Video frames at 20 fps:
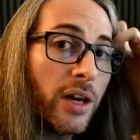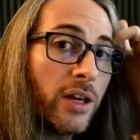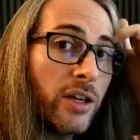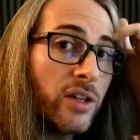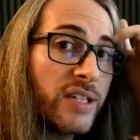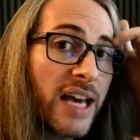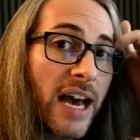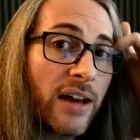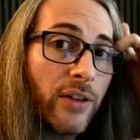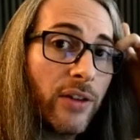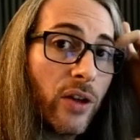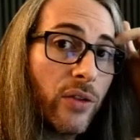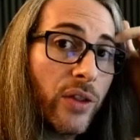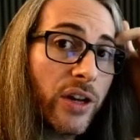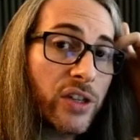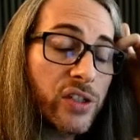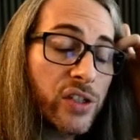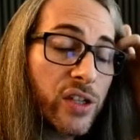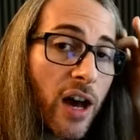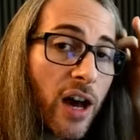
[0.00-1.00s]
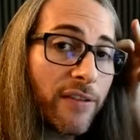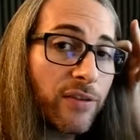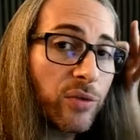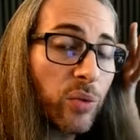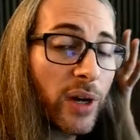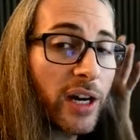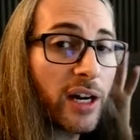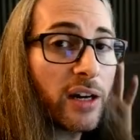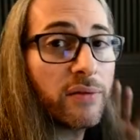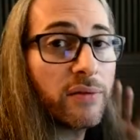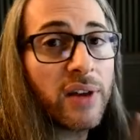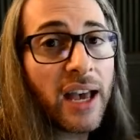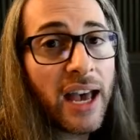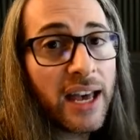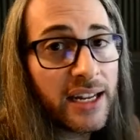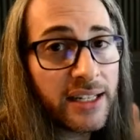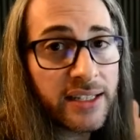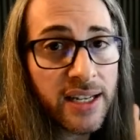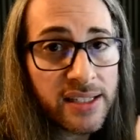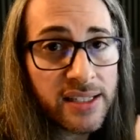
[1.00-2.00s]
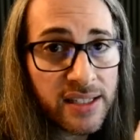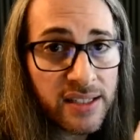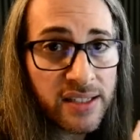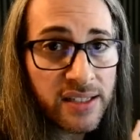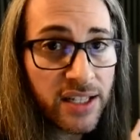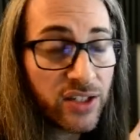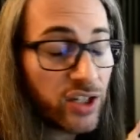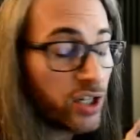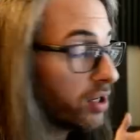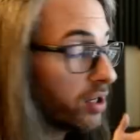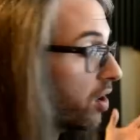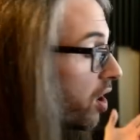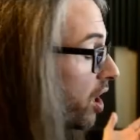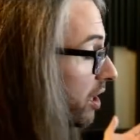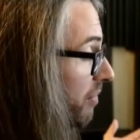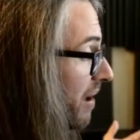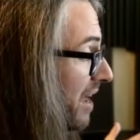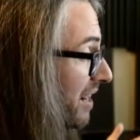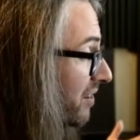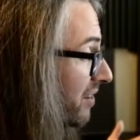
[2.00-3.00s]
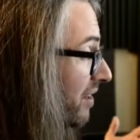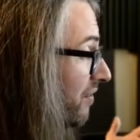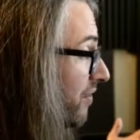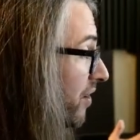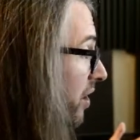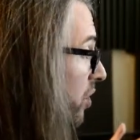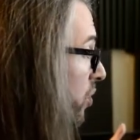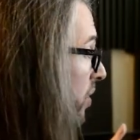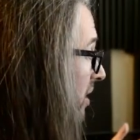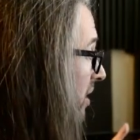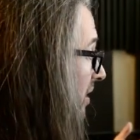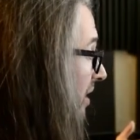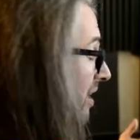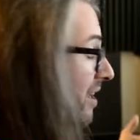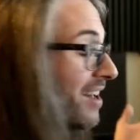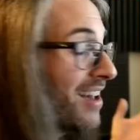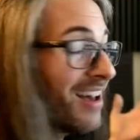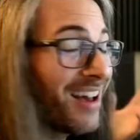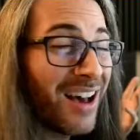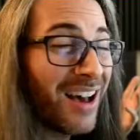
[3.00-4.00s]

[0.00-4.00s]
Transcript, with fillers: You download their software and it does the stitching automatically and very quickly.